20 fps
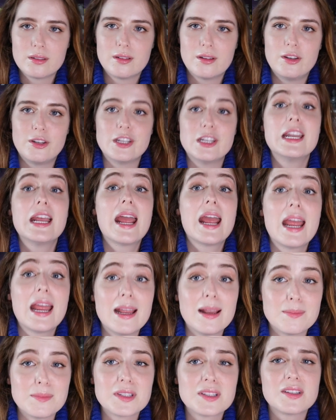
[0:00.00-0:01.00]
the
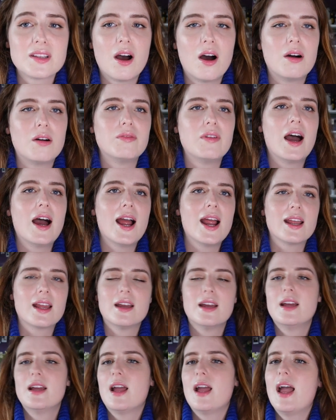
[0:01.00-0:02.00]
names of
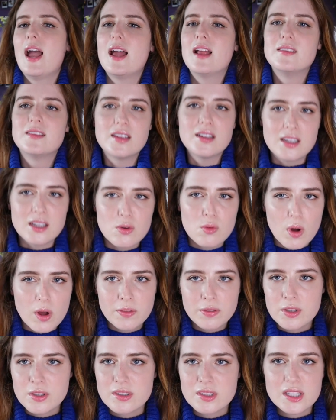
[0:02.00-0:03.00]
like NCT
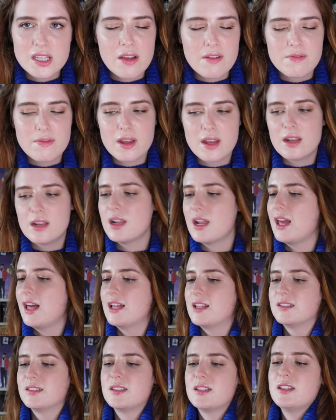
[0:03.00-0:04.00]
127,
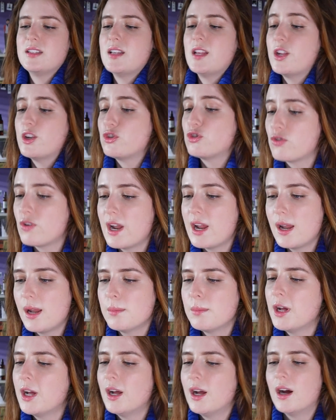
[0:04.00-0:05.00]
NCT Dream,